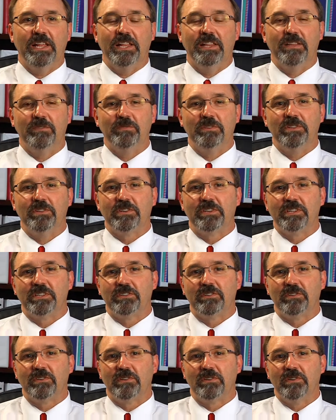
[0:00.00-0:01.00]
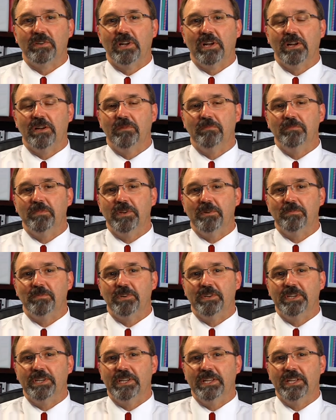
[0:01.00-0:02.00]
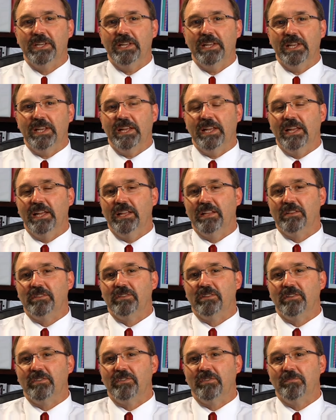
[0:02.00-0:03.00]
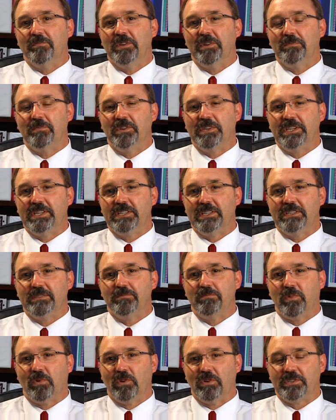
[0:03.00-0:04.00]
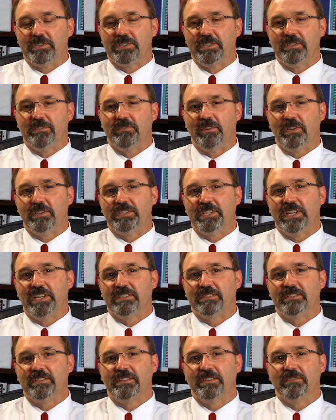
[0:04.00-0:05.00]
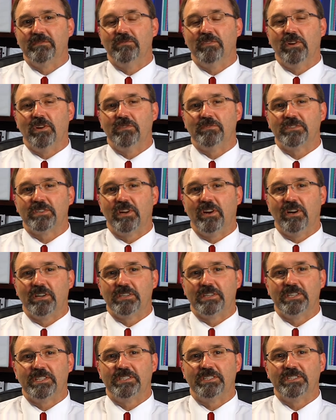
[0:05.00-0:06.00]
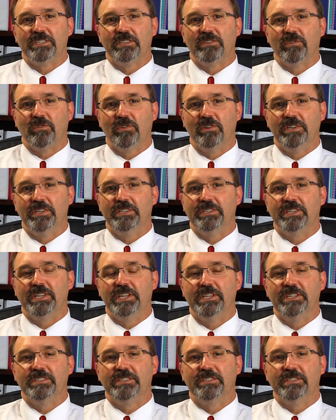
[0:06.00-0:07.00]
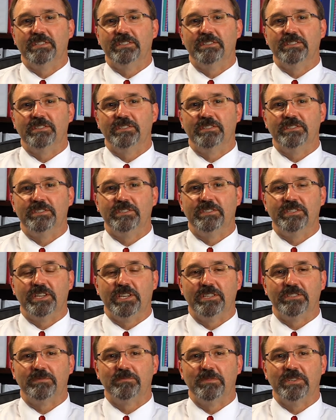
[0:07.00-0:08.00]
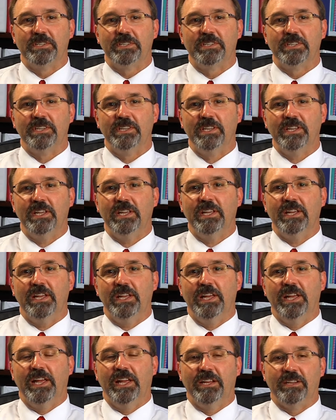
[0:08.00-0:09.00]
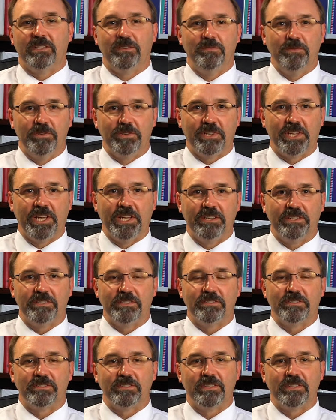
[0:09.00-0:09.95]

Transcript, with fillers: And then we look at their uh, memory. And the memory portion of our testing involves cognition, orientation, judgment, and communication